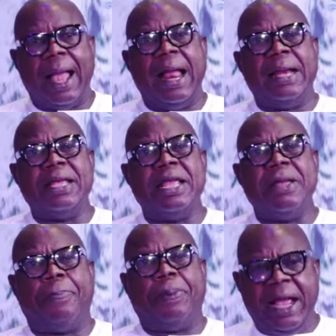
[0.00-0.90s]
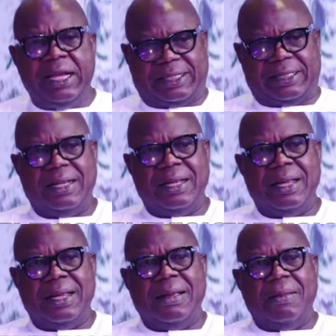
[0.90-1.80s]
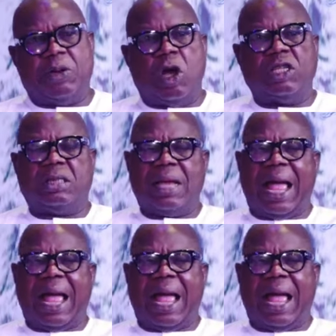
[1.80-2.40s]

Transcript: And in place, because